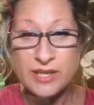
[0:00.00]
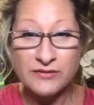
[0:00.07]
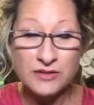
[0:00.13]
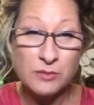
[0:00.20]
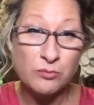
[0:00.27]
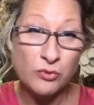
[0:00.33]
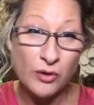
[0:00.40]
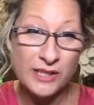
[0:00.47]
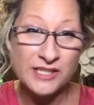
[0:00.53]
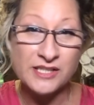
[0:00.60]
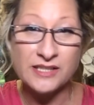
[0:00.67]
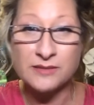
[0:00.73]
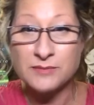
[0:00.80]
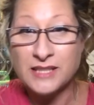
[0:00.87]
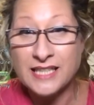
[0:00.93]
to brush
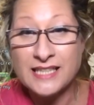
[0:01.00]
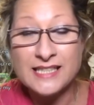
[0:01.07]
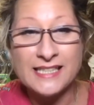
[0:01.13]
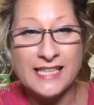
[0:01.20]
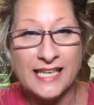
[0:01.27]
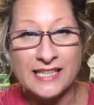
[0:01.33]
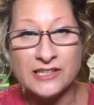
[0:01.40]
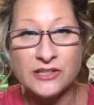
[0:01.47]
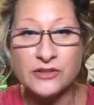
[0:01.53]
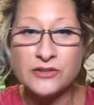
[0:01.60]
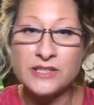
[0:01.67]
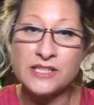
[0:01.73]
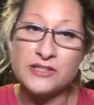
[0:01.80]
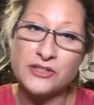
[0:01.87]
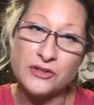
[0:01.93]
them to get dander
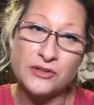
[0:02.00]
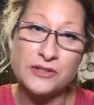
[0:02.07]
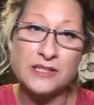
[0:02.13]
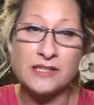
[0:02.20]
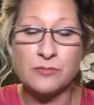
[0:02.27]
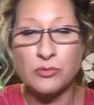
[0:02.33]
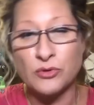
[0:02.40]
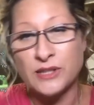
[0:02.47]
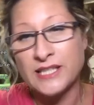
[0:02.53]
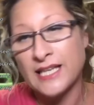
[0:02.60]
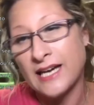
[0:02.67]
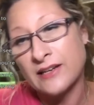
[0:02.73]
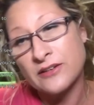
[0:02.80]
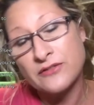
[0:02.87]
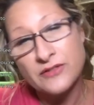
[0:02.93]
and dirt and debris
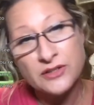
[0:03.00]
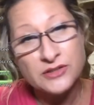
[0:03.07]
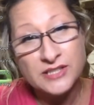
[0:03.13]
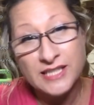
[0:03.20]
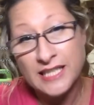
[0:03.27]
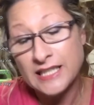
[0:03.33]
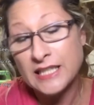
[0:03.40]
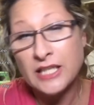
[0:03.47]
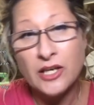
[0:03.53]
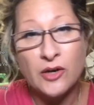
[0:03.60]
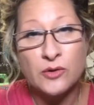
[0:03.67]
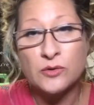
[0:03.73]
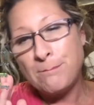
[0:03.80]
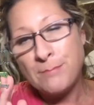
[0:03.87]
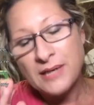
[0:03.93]
out of their skin and
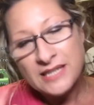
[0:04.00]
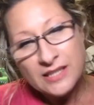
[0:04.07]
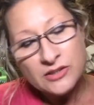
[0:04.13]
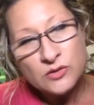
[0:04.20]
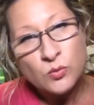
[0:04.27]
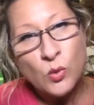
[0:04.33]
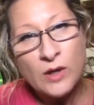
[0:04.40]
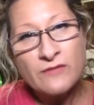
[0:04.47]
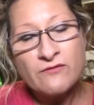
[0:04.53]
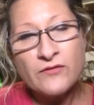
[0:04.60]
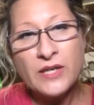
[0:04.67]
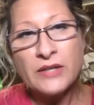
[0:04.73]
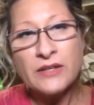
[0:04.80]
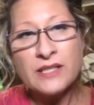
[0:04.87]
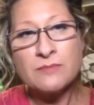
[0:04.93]
coat. But there's one
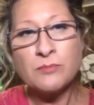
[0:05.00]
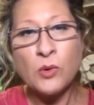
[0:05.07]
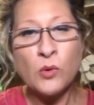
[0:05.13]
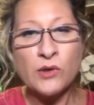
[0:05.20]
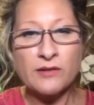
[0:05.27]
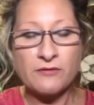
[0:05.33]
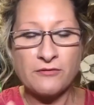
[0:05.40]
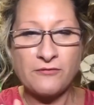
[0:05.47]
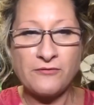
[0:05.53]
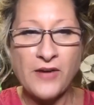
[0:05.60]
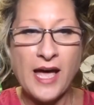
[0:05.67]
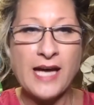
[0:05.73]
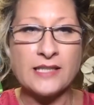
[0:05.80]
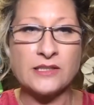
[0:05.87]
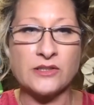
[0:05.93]
very important
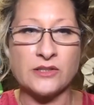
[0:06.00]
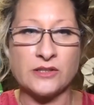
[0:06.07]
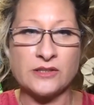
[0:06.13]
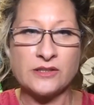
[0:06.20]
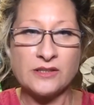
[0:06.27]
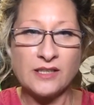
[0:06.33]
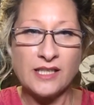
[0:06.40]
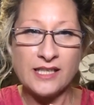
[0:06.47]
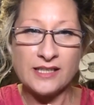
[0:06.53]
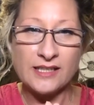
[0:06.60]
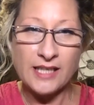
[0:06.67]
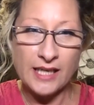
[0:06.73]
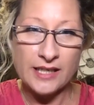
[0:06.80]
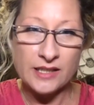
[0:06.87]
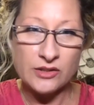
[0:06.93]
factor in
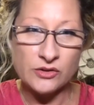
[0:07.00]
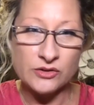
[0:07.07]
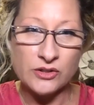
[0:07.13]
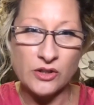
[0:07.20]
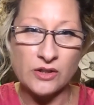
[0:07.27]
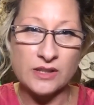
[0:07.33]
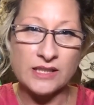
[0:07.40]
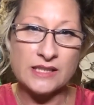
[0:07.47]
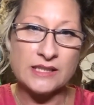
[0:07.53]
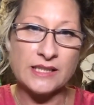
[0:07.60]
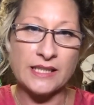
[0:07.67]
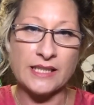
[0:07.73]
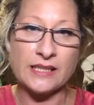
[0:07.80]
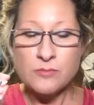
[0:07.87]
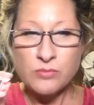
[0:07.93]
getting your dog
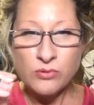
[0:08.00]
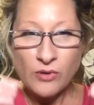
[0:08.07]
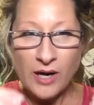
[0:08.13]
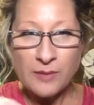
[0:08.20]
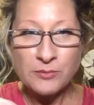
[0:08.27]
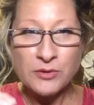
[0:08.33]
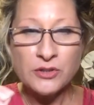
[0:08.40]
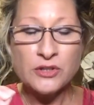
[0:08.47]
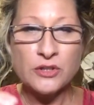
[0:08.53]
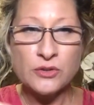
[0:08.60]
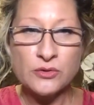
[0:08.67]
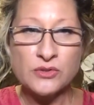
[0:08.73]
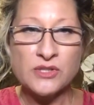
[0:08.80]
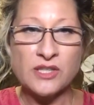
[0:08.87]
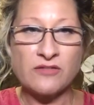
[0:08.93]
clean. Proper
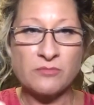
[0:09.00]
use of